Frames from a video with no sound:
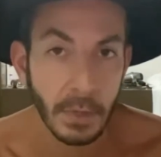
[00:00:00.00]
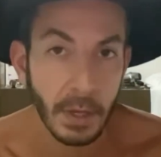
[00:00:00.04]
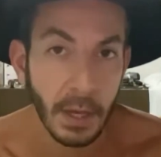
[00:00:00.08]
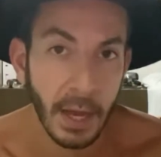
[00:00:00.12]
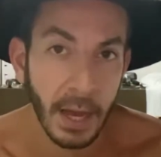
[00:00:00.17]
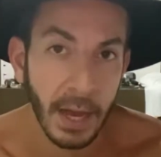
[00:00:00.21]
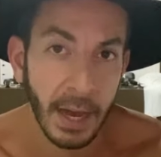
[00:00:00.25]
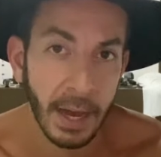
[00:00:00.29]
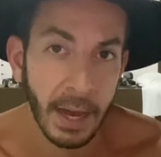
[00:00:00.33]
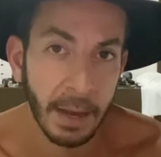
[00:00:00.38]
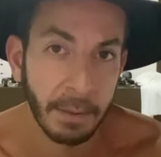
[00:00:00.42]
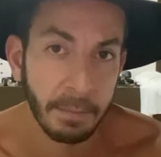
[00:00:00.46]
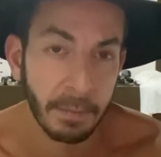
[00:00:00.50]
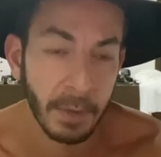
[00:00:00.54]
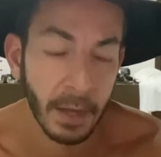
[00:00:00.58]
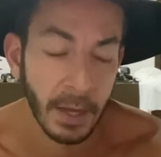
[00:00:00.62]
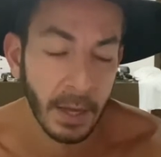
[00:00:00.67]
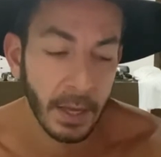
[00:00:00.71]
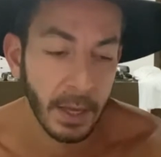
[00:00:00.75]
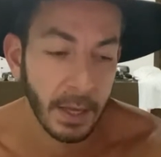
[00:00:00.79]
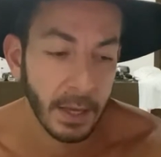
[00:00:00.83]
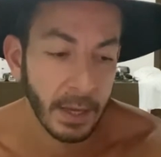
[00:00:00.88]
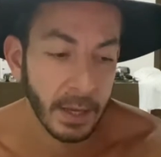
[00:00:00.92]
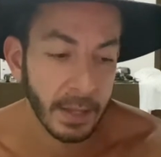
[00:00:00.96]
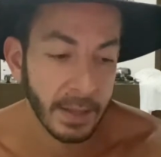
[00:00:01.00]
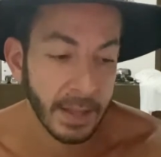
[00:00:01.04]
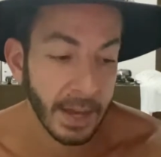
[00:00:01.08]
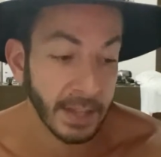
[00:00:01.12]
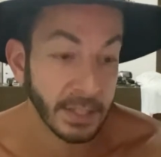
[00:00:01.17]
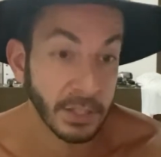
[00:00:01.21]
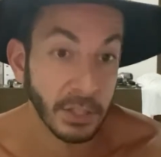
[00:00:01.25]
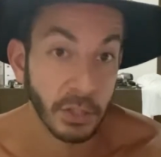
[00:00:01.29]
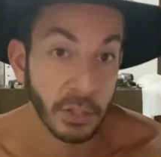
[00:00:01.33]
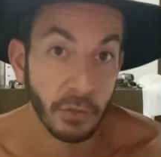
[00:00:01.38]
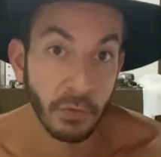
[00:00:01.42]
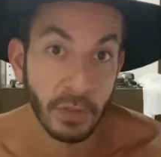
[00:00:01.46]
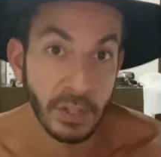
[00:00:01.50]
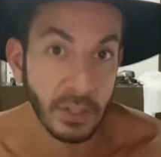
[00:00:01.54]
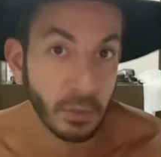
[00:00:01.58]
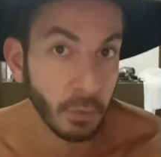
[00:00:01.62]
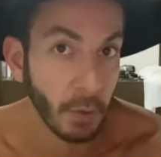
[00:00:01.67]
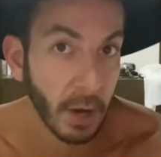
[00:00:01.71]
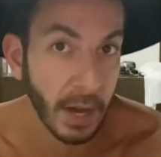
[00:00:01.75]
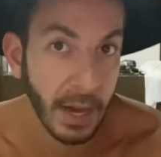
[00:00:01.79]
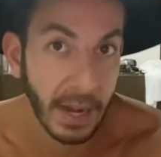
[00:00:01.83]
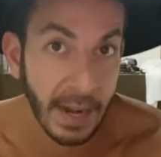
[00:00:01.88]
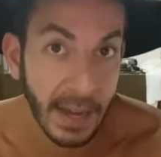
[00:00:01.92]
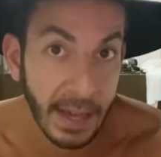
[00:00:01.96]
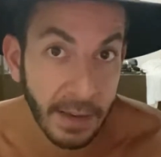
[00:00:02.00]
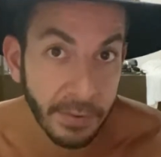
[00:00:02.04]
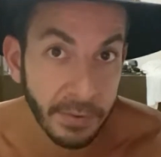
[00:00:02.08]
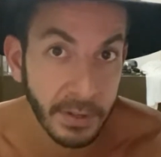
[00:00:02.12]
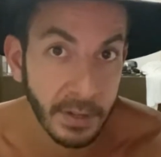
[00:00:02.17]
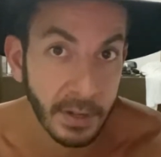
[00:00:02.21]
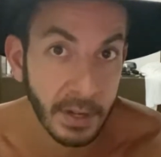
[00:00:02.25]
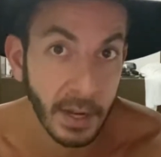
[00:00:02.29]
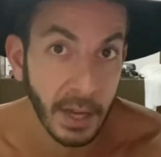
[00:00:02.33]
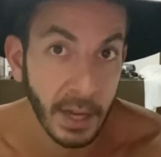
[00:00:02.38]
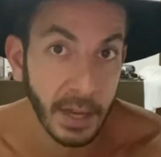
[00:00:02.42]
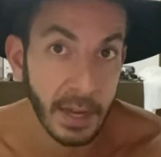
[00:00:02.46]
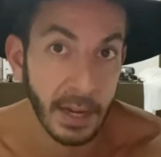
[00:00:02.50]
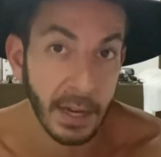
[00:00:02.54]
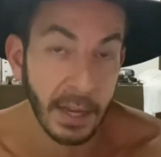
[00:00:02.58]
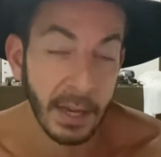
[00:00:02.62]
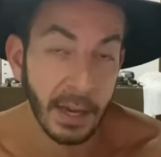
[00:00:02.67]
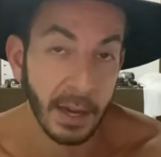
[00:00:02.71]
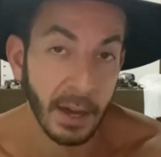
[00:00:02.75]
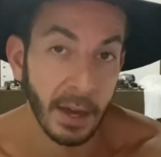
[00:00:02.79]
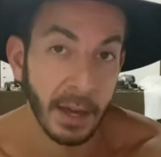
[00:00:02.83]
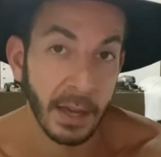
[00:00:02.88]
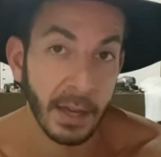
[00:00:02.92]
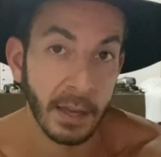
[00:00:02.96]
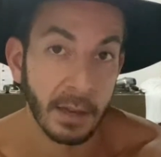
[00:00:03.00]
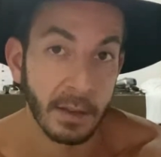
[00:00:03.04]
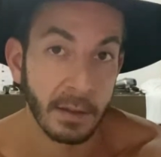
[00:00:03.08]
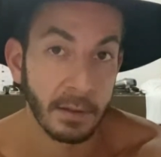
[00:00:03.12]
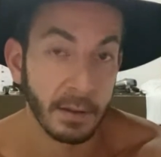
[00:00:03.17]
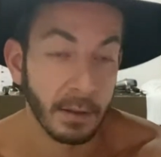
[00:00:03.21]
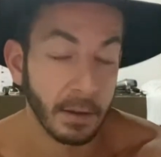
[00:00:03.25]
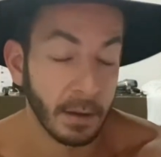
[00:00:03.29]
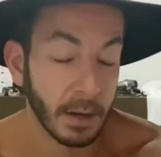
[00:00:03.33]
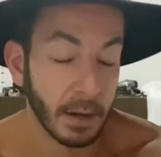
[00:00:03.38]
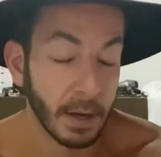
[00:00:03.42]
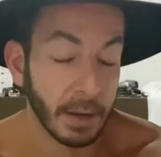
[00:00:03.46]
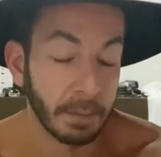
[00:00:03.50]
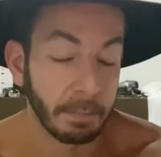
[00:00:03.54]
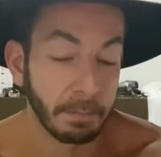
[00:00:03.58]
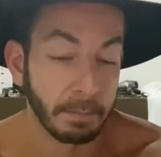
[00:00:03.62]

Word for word: Um, that isn't the reason why I left. Luckily, I, I